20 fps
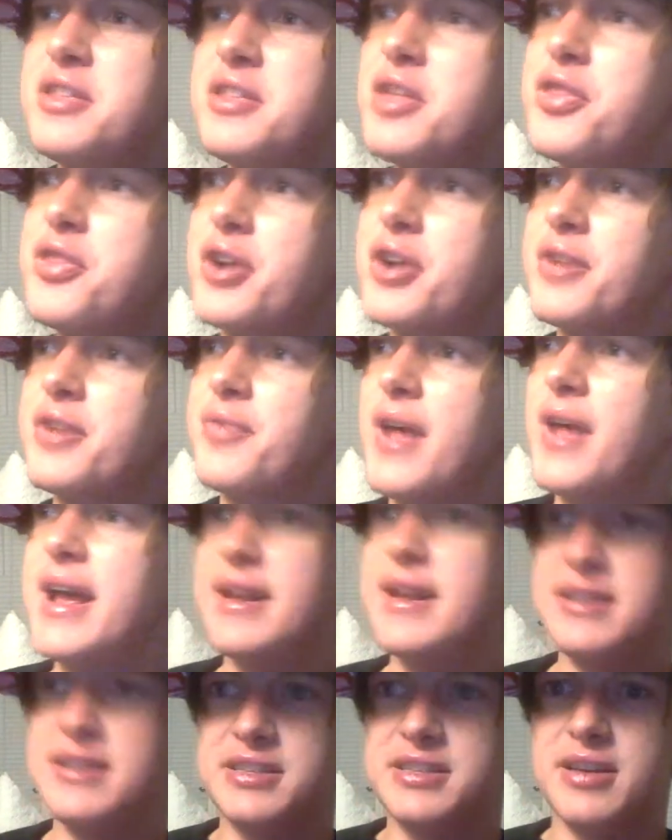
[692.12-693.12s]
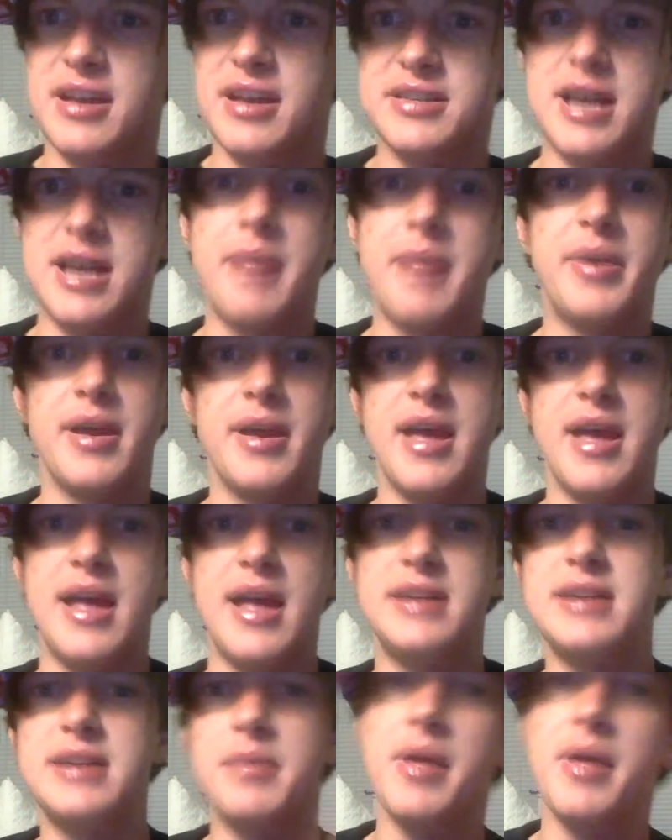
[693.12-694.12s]
the third flight is coming,
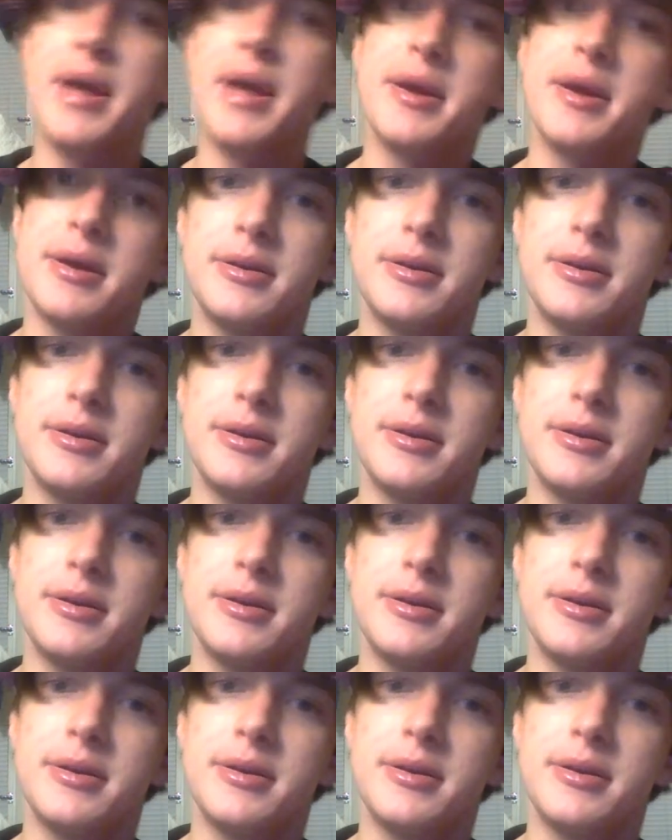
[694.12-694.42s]
and I'm like,